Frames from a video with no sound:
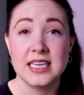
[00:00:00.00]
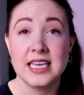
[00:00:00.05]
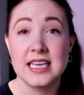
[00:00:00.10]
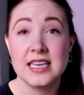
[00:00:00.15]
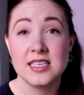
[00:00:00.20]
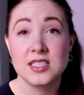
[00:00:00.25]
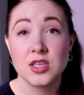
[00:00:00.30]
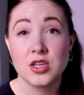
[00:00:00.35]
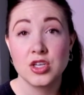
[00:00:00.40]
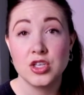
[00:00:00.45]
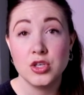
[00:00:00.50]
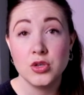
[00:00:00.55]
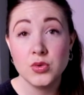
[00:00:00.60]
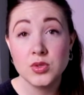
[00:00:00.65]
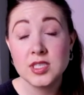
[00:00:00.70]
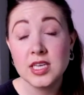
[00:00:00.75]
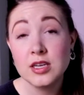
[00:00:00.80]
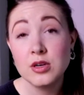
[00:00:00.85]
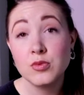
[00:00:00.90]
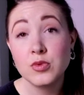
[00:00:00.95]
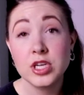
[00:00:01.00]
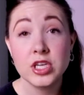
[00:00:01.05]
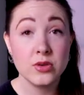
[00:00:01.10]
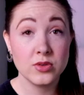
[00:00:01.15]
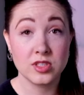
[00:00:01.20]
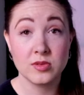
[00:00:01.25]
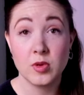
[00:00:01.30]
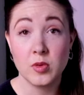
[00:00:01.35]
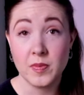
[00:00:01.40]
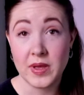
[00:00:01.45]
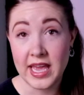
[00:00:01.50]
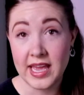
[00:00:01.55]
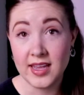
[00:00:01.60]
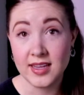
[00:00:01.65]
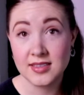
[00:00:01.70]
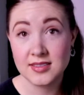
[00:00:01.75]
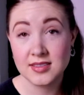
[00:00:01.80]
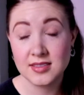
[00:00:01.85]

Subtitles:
is using reusable bags.